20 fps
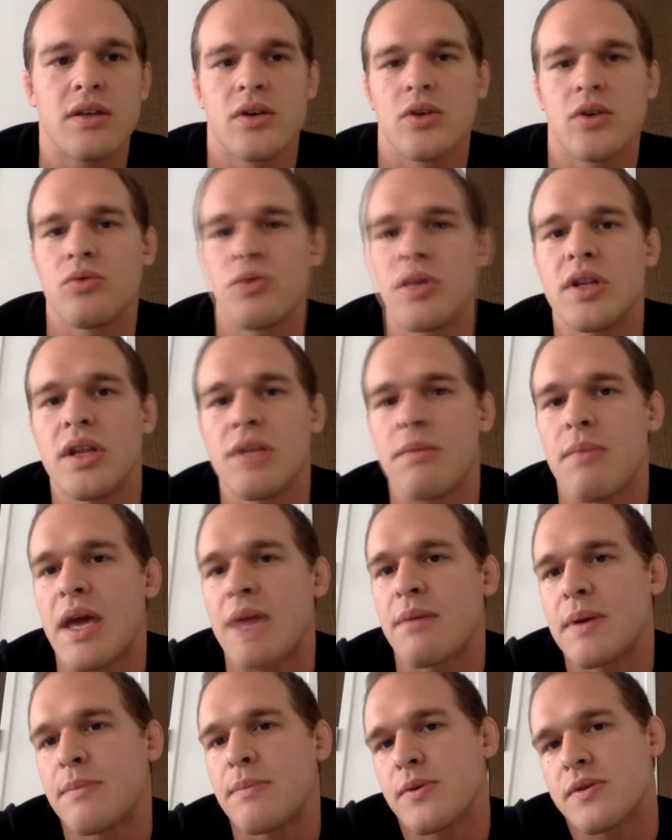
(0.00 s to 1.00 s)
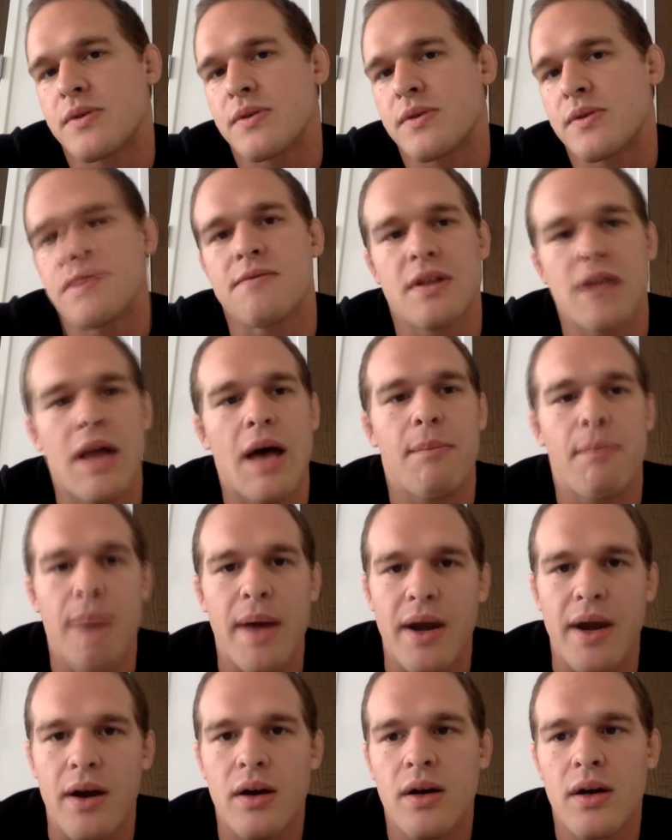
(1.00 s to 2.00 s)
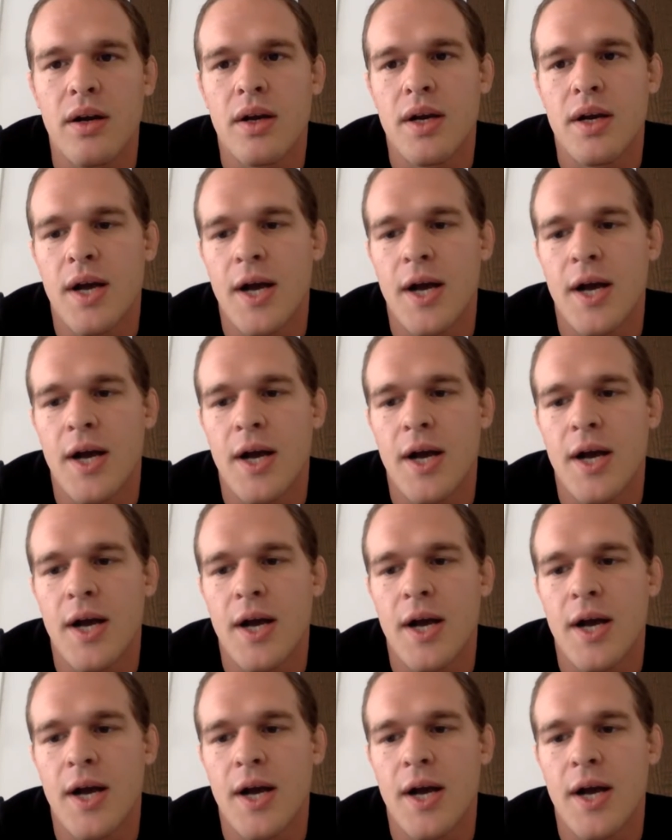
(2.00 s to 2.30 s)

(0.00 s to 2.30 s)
could really make people's lives a lot better.